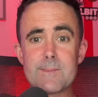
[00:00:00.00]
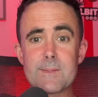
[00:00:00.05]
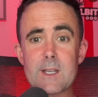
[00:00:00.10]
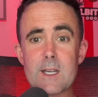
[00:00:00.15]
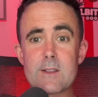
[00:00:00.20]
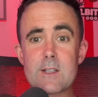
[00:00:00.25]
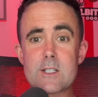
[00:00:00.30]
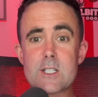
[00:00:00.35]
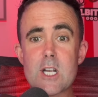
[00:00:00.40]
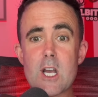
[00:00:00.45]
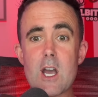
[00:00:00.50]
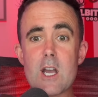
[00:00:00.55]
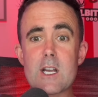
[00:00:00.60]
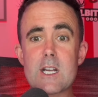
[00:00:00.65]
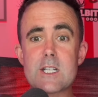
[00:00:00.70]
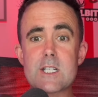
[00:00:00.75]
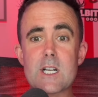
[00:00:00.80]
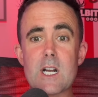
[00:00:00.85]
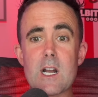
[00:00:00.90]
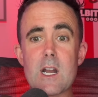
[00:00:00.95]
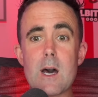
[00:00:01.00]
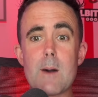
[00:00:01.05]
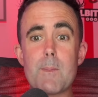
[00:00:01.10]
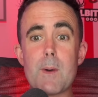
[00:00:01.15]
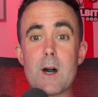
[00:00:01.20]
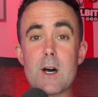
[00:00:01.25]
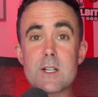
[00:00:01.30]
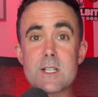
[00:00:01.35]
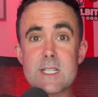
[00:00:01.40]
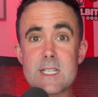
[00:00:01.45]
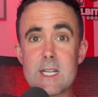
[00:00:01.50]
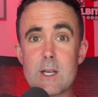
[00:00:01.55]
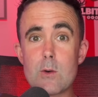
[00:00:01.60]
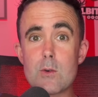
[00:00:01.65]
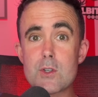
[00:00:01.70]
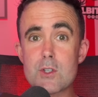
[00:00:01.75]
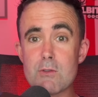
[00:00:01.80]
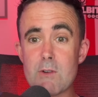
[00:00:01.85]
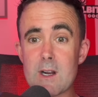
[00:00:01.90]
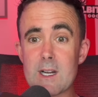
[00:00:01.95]
The Turkish club are still
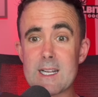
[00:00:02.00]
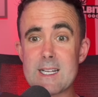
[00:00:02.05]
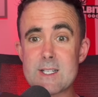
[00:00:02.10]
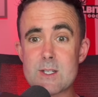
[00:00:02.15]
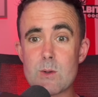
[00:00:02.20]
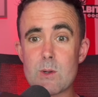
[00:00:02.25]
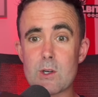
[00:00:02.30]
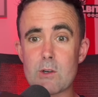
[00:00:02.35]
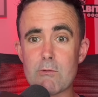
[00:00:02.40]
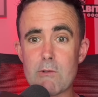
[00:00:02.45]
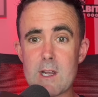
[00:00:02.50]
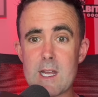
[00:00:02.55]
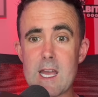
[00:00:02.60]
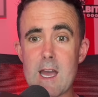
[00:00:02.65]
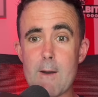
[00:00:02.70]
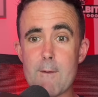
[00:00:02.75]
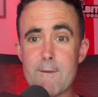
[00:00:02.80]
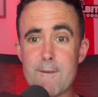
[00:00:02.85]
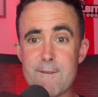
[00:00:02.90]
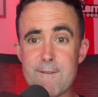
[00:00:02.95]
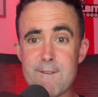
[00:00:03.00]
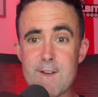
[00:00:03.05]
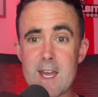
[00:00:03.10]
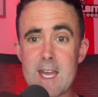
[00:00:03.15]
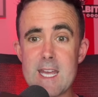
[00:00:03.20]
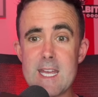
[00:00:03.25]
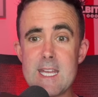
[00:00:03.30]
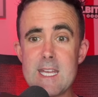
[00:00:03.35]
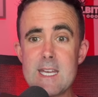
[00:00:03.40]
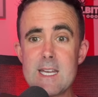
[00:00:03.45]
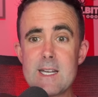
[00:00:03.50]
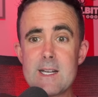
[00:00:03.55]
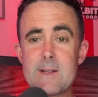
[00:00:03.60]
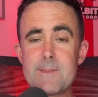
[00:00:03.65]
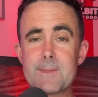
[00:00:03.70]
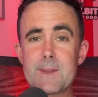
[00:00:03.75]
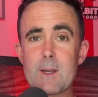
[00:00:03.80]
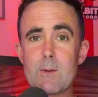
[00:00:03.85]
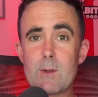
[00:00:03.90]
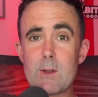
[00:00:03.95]
struggling to agree a fee.
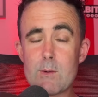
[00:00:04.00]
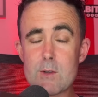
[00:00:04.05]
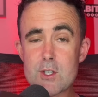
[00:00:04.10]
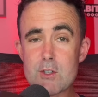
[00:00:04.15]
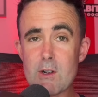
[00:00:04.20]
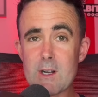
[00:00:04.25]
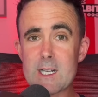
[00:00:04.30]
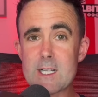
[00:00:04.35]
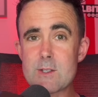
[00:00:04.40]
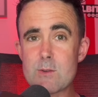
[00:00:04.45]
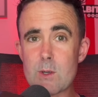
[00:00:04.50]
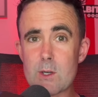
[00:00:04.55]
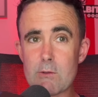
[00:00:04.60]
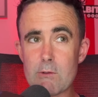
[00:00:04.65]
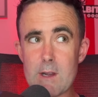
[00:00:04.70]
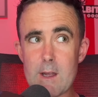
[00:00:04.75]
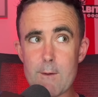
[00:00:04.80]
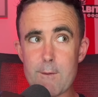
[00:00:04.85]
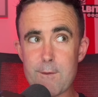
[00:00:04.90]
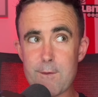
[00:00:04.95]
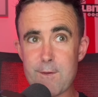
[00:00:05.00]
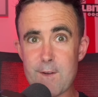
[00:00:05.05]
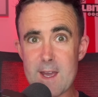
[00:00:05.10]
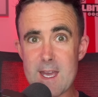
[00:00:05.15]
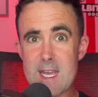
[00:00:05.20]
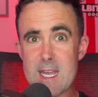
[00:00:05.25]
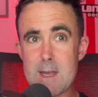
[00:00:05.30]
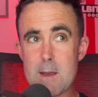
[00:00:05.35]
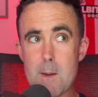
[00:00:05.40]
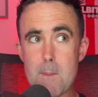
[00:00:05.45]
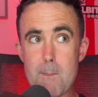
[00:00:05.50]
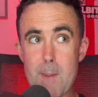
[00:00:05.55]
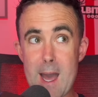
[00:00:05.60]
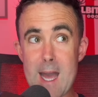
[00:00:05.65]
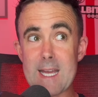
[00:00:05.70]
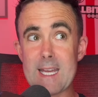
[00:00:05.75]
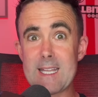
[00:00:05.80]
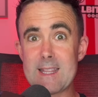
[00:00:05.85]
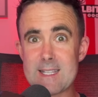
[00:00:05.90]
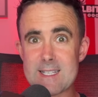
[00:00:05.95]
Well, they were struggling to agree a fee
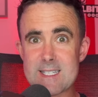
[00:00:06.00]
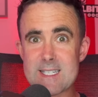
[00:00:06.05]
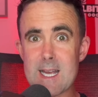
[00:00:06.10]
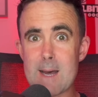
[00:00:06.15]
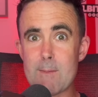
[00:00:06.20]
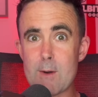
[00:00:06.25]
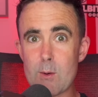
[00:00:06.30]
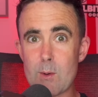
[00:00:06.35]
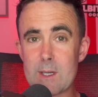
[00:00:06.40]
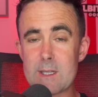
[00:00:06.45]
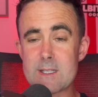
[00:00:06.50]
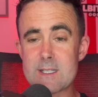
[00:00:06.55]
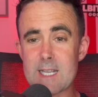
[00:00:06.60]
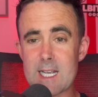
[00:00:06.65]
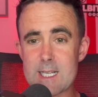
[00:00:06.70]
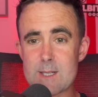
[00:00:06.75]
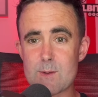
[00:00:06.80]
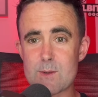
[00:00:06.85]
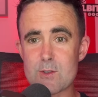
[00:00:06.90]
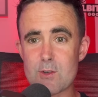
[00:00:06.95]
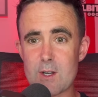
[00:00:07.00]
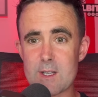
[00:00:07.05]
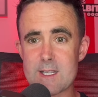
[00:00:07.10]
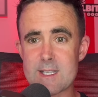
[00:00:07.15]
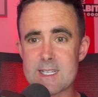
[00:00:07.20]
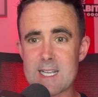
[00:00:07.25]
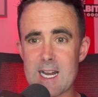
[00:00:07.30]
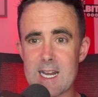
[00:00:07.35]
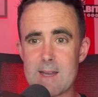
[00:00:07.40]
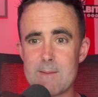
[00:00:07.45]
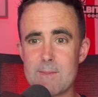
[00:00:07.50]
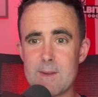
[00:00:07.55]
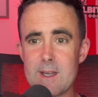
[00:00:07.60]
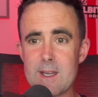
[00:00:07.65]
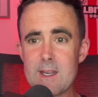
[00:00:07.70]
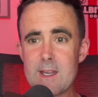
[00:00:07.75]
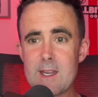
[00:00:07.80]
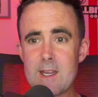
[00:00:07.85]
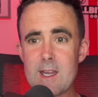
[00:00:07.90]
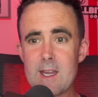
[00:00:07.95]
back in the summer when Saints were trying to sell him.
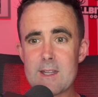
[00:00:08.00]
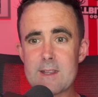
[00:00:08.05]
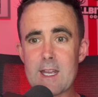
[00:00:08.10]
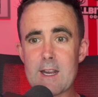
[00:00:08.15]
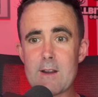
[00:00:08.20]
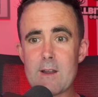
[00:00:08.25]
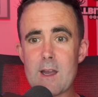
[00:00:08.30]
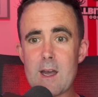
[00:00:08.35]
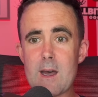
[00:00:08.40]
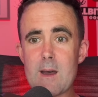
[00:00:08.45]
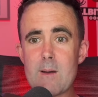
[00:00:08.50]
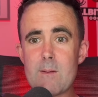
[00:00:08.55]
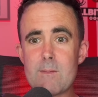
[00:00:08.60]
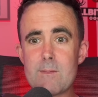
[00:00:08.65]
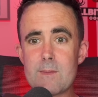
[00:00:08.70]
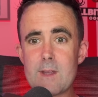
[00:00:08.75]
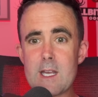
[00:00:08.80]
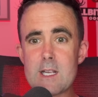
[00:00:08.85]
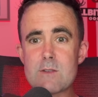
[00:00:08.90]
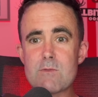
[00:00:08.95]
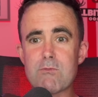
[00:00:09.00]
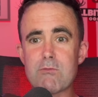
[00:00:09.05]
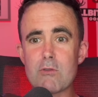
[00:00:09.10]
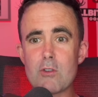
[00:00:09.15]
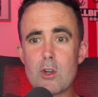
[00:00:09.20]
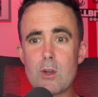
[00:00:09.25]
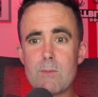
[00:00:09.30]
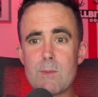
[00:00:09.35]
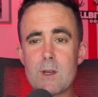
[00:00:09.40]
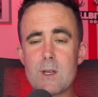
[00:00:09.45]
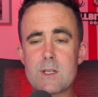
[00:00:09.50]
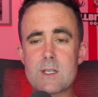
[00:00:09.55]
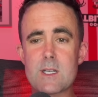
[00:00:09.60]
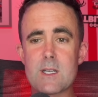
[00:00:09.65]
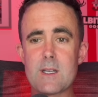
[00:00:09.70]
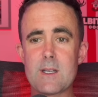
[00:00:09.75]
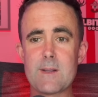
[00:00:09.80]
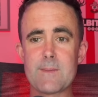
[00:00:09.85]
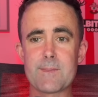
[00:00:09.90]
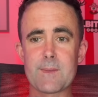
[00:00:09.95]
It's rumoured
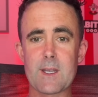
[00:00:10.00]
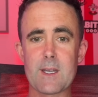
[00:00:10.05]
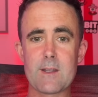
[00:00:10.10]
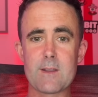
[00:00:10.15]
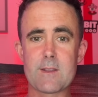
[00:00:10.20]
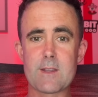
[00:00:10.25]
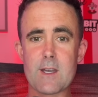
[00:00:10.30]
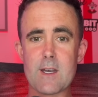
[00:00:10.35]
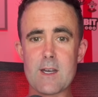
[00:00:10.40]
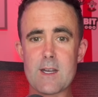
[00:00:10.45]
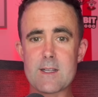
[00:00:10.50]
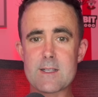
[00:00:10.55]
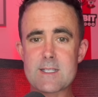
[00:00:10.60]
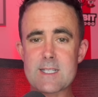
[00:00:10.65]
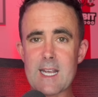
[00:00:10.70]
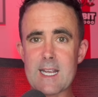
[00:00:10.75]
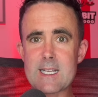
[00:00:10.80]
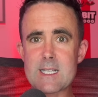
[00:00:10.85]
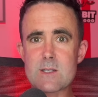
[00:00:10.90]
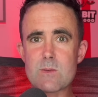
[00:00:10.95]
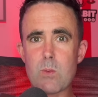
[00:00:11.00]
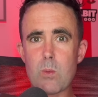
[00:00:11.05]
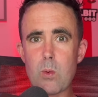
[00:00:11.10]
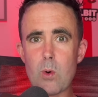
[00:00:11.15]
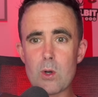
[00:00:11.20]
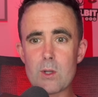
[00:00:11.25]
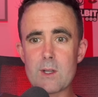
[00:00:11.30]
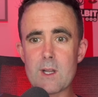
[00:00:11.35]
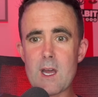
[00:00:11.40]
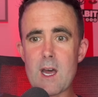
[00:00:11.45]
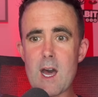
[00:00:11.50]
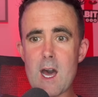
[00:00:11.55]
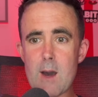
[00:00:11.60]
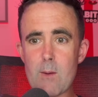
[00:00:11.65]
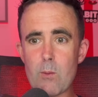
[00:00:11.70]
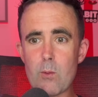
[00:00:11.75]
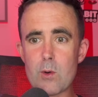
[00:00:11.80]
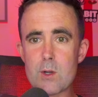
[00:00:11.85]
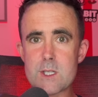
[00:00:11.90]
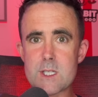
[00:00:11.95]
that Saints want
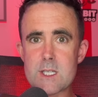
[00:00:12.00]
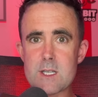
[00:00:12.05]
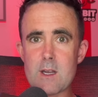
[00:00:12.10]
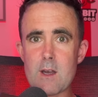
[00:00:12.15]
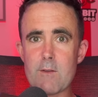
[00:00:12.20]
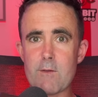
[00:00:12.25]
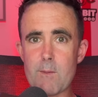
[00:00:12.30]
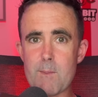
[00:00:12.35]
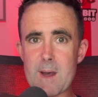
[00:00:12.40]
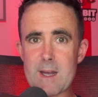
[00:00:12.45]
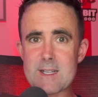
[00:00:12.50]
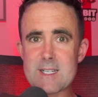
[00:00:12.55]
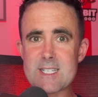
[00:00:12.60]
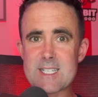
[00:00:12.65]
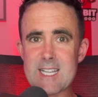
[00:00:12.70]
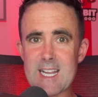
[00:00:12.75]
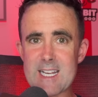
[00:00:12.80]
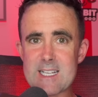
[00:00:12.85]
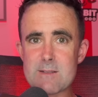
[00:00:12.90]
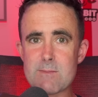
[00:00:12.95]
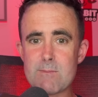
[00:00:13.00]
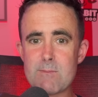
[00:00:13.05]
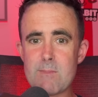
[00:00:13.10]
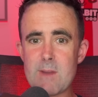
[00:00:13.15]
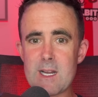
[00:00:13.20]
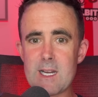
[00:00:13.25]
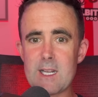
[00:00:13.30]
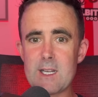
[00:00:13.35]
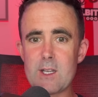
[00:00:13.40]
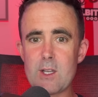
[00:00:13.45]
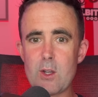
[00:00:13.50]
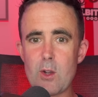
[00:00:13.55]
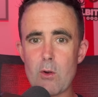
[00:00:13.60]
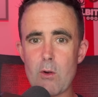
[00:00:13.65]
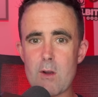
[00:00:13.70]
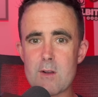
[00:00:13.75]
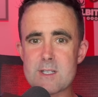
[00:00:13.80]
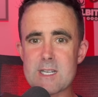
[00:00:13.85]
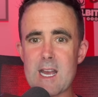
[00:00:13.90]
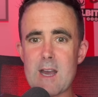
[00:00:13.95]
upwards of about €6
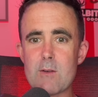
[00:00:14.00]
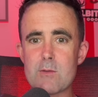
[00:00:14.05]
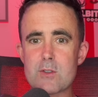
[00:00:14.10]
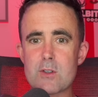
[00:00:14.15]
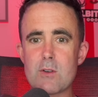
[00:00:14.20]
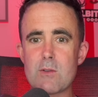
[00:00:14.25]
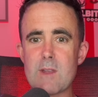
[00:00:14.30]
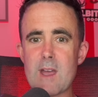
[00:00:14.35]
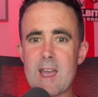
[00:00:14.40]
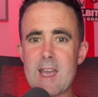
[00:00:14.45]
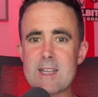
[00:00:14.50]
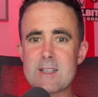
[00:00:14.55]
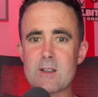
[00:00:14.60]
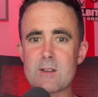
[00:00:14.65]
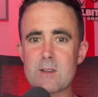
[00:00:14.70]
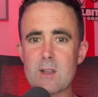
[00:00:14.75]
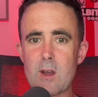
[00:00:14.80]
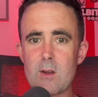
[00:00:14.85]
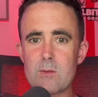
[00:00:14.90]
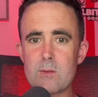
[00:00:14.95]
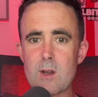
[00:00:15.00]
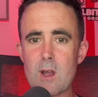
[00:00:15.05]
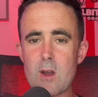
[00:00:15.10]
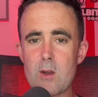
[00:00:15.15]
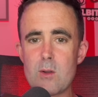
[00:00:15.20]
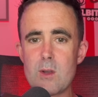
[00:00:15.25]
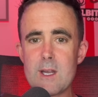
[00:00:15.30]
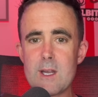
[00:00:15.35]
million. How true that is, I don't know.